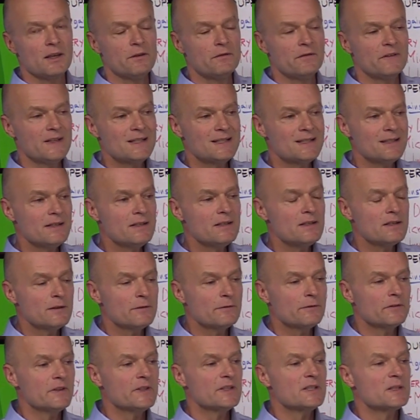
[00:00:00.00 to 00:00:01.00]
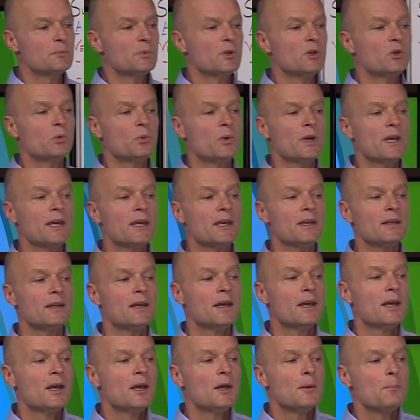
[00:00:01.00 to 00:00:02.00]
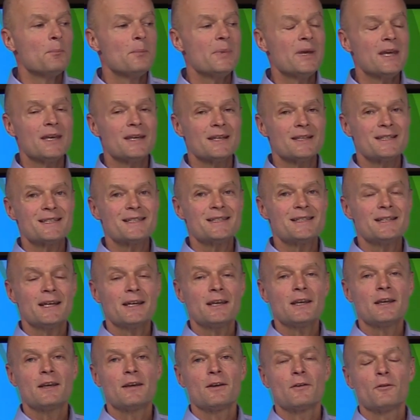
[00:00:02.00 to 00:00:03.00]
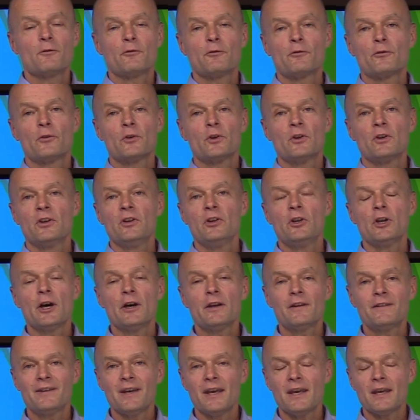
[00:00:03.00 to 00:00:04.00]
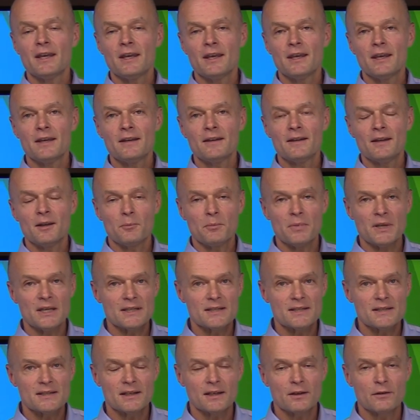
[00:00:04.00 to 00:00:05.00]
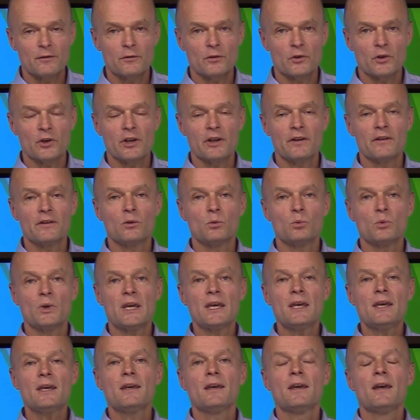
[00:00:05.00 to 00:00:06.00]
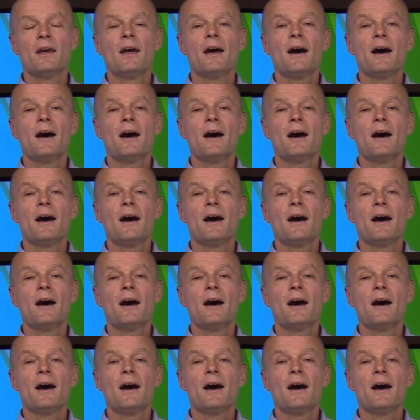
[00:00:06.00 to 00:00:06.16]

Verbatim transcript: If it's the difference between being sick for not taking it and being sick for another week,